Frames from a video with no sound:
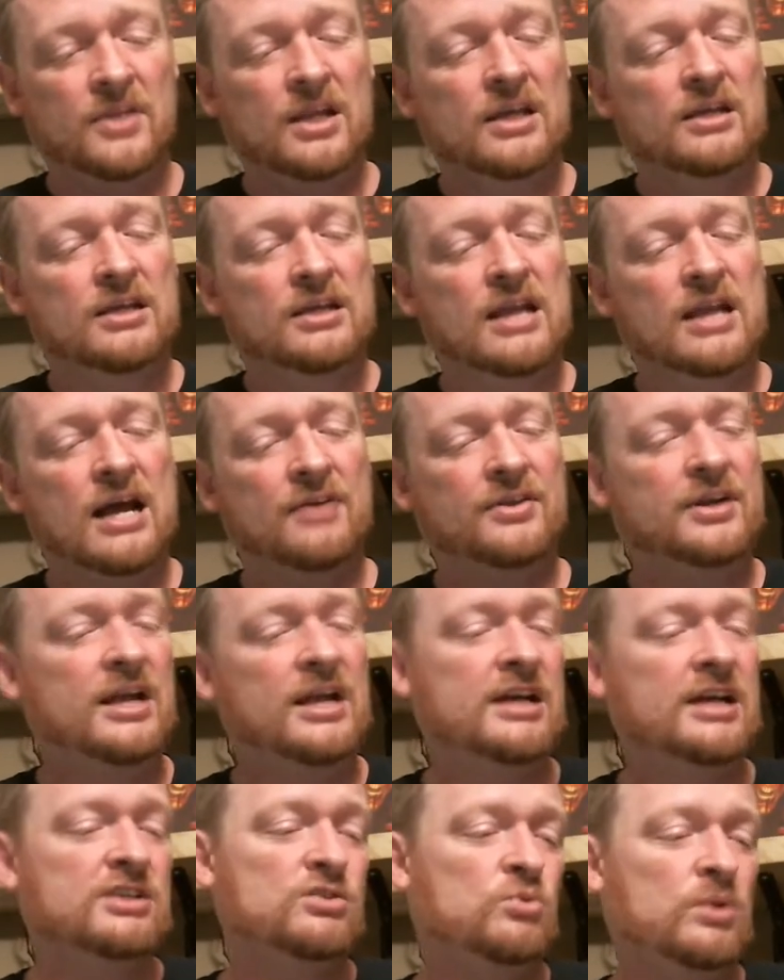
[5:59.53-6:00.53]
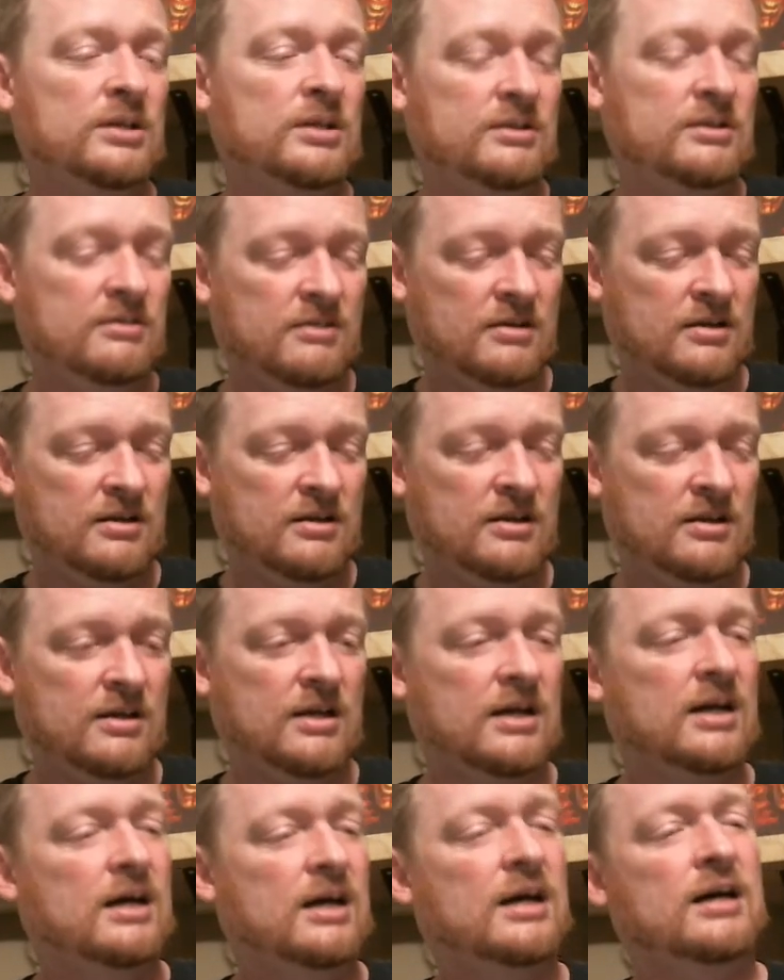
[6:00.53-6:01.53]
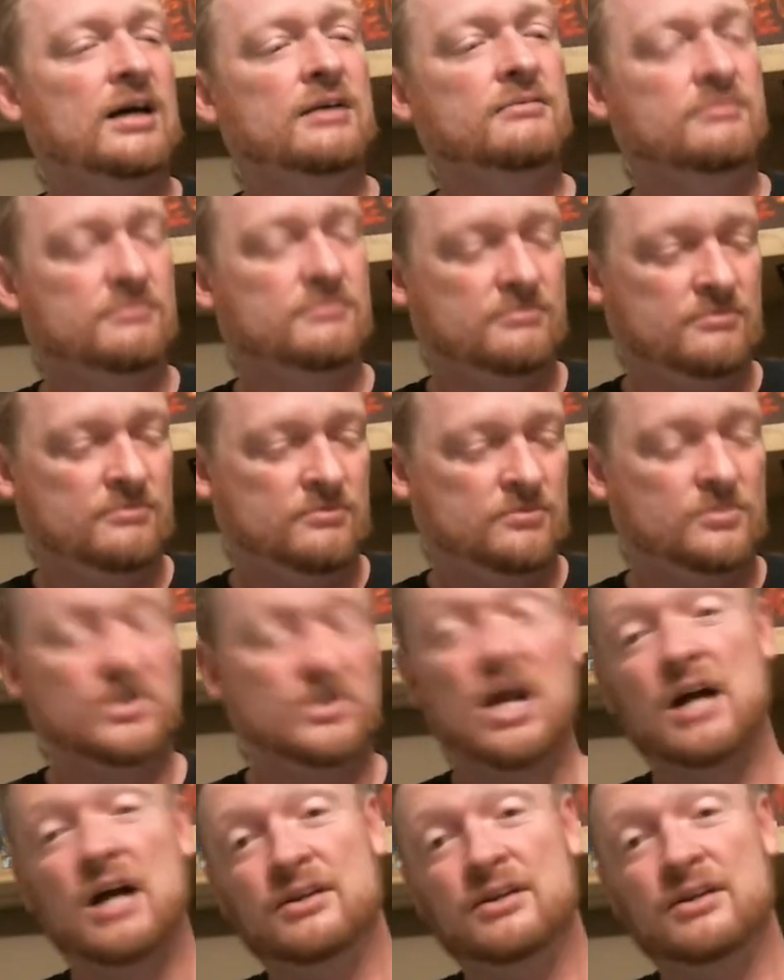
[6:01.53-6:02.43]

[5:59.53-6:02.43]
Now the next one, not